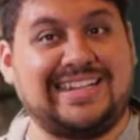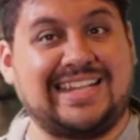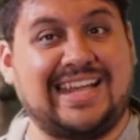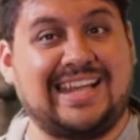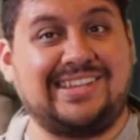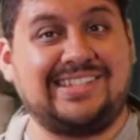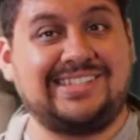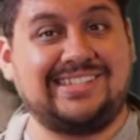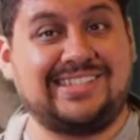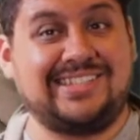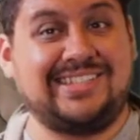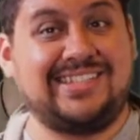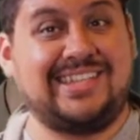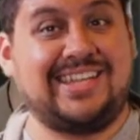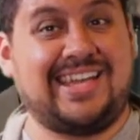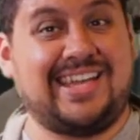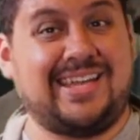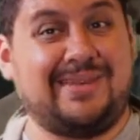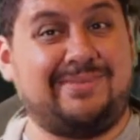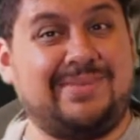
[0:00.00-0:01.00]
$80 on a
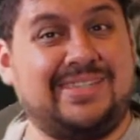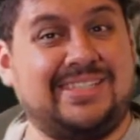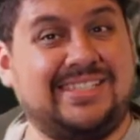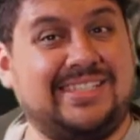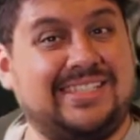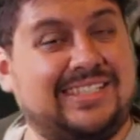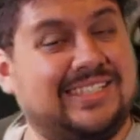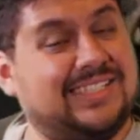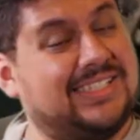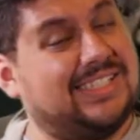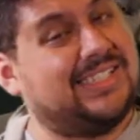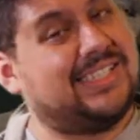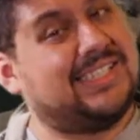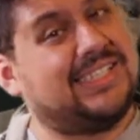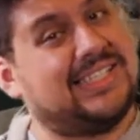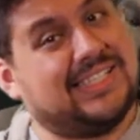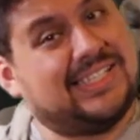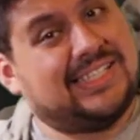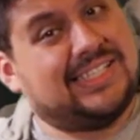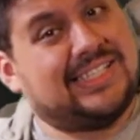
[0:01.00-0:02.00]
game.
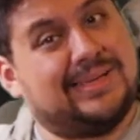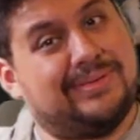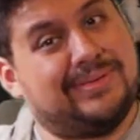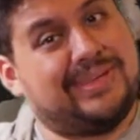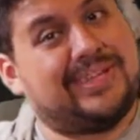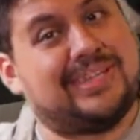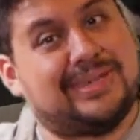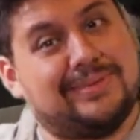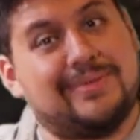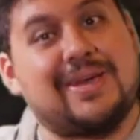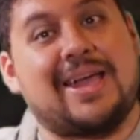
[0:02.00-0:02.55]
I mean,